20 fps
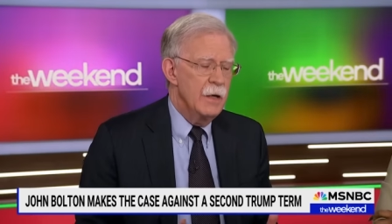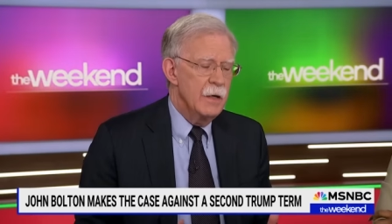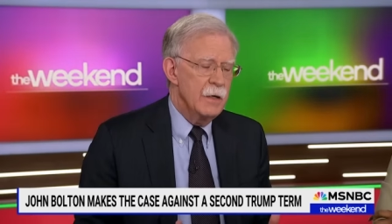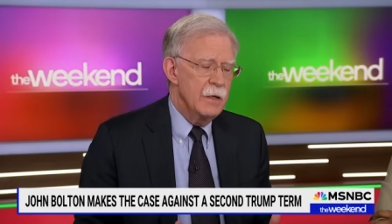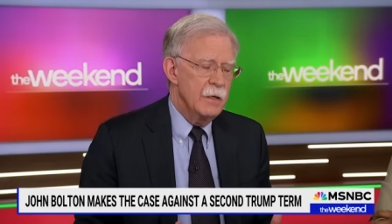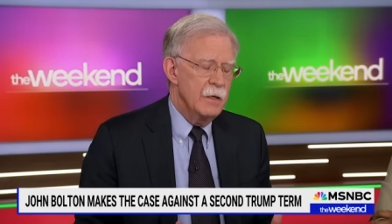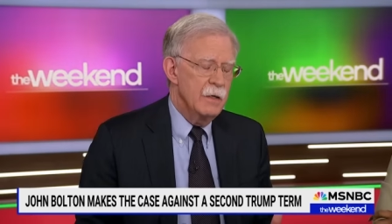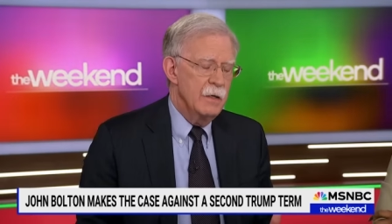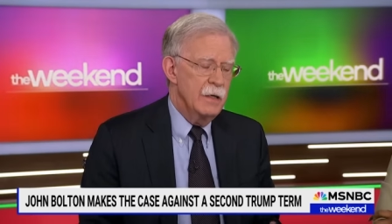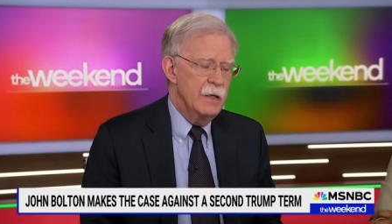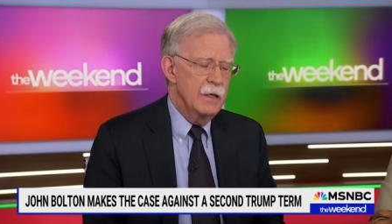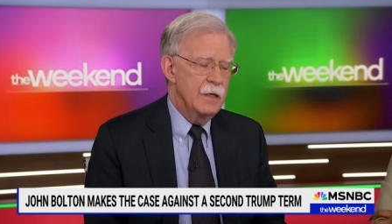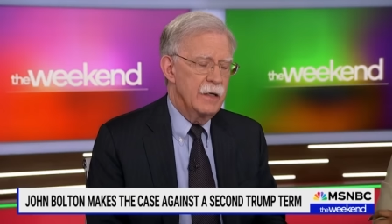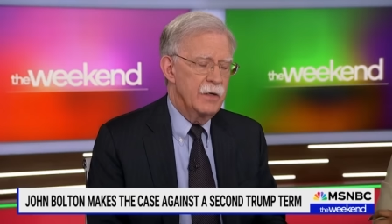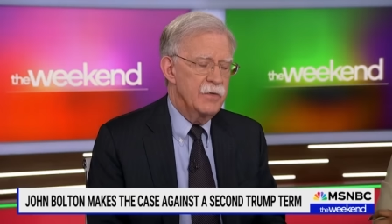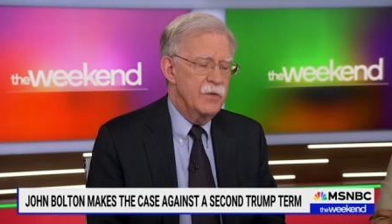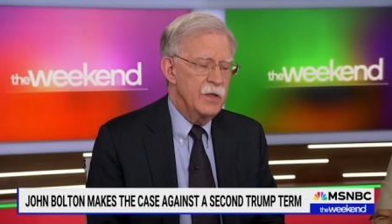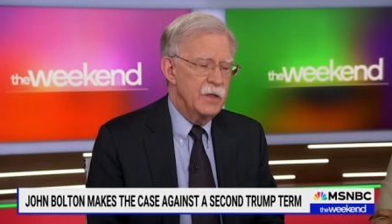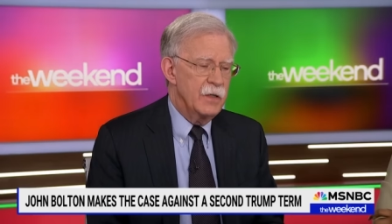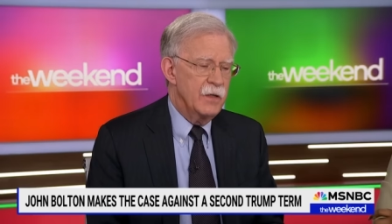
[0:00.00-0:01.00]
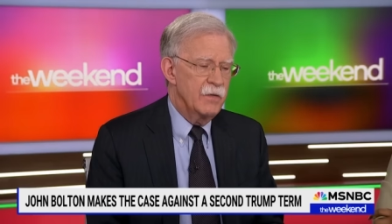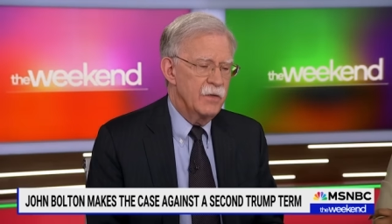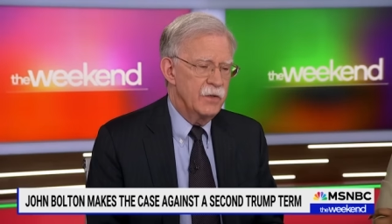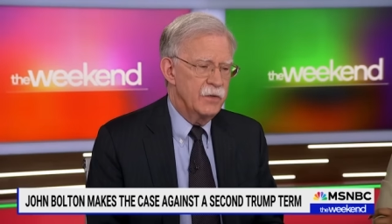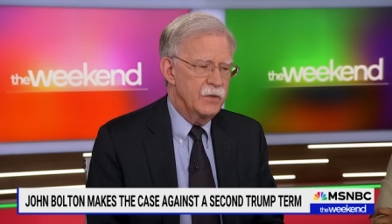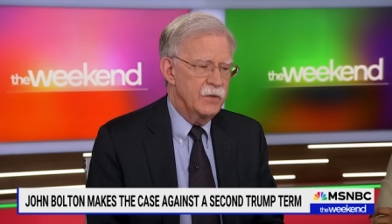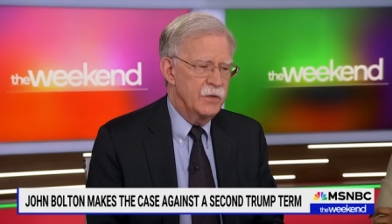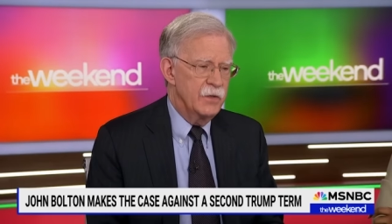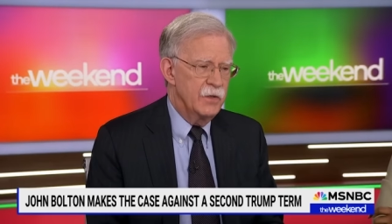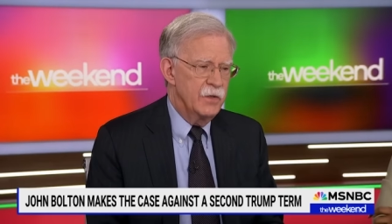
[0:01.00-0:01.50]
Uh, and I think
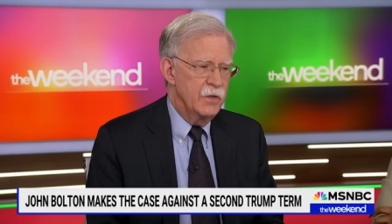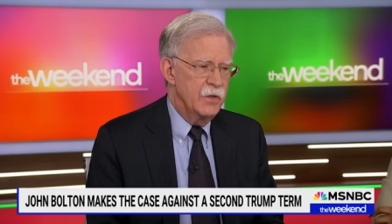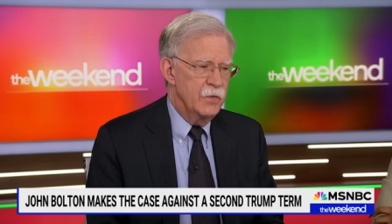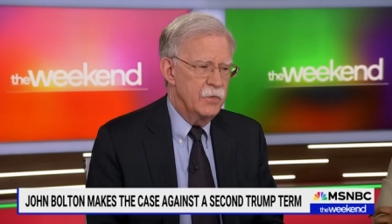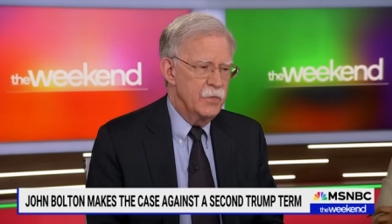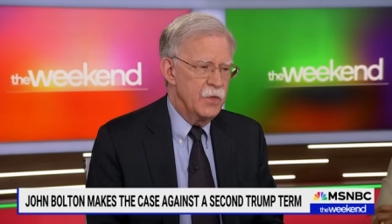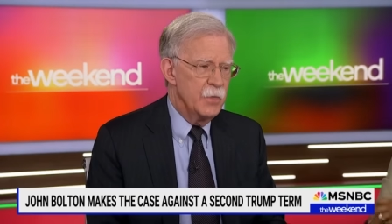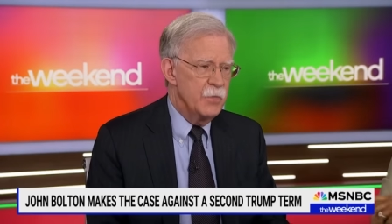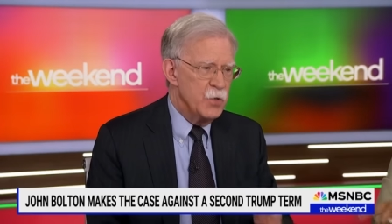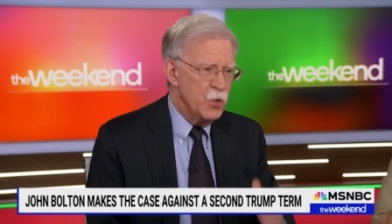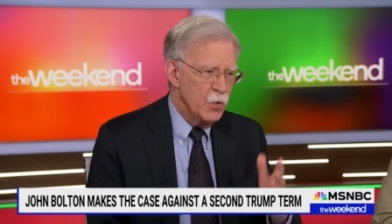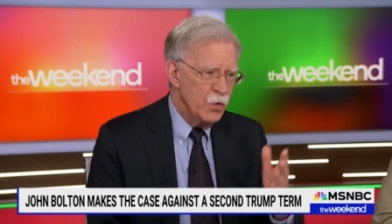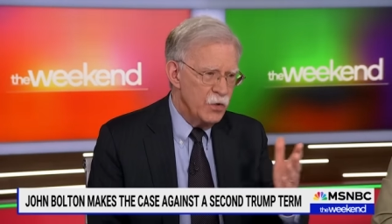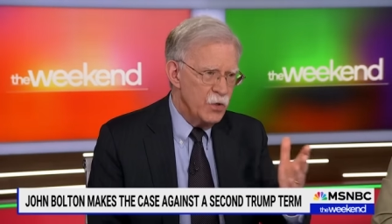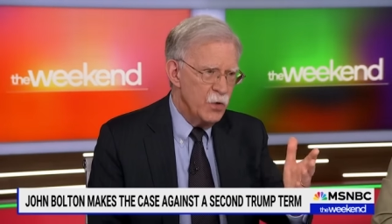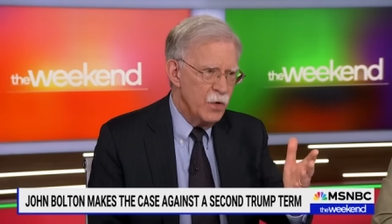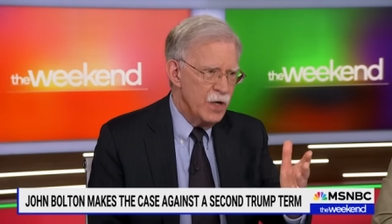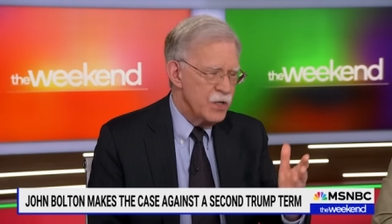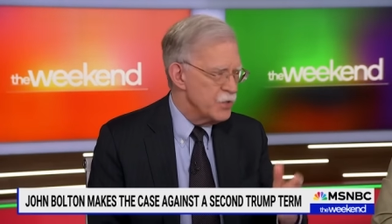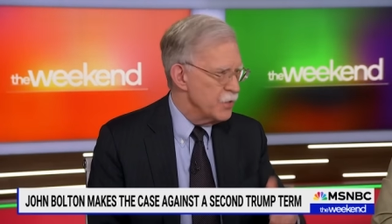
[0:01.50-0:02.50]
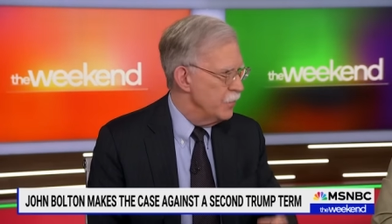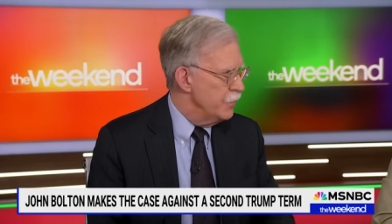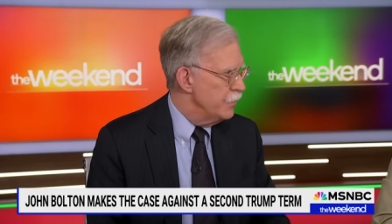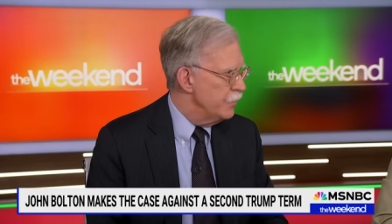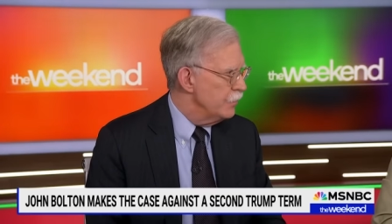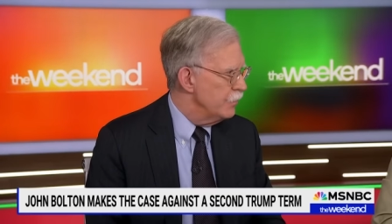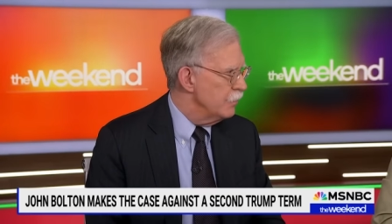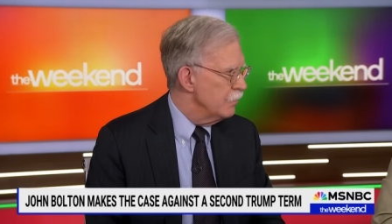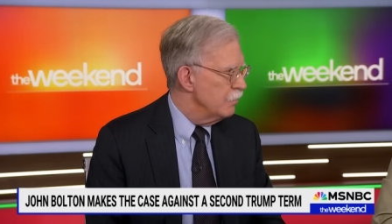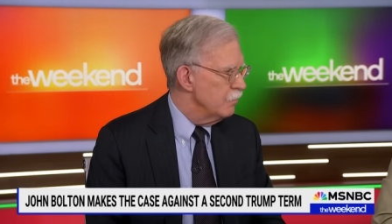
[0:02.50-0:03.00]
that the, you, the, the, you, talking about Trump
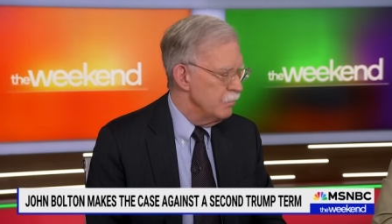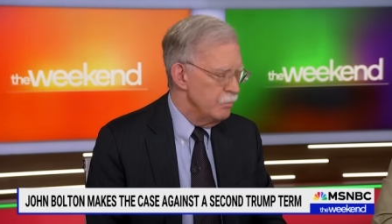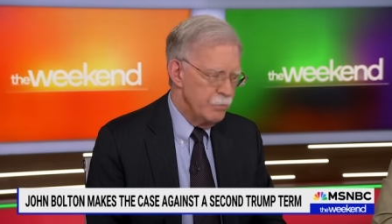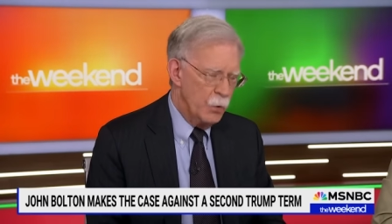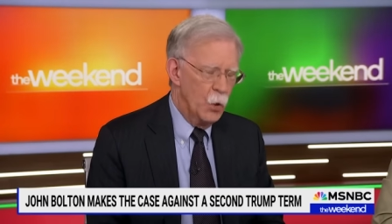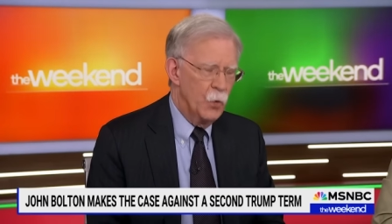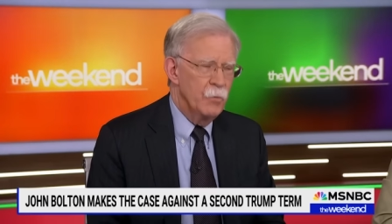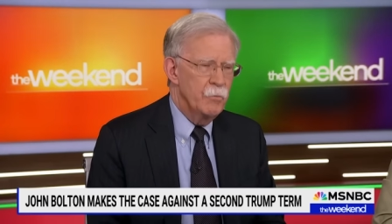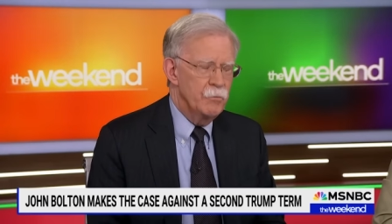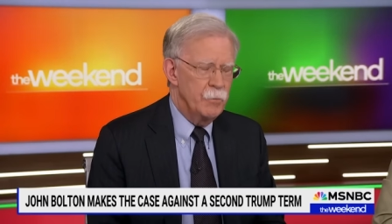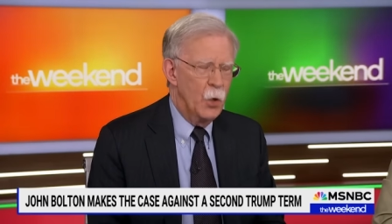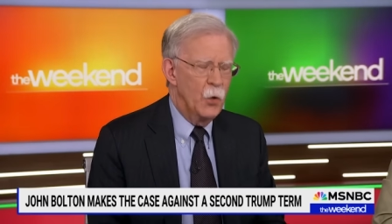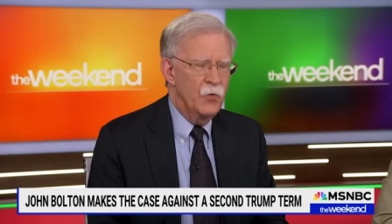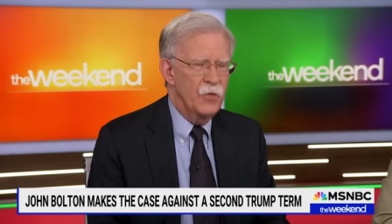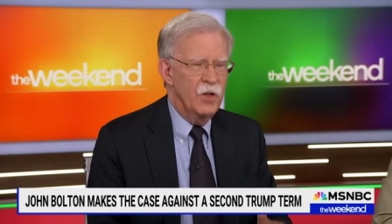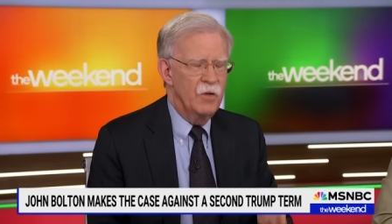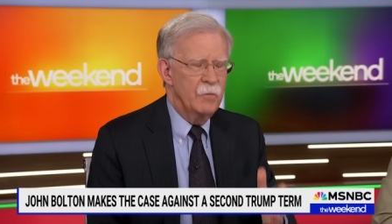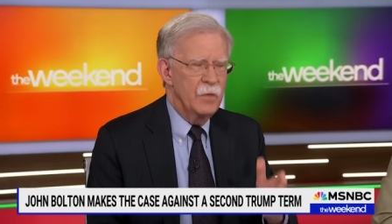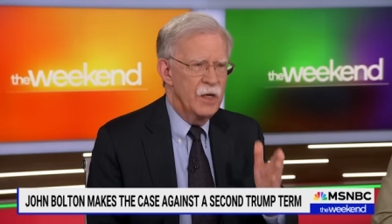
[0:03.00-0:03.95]
and Joe both, Biden, both of them.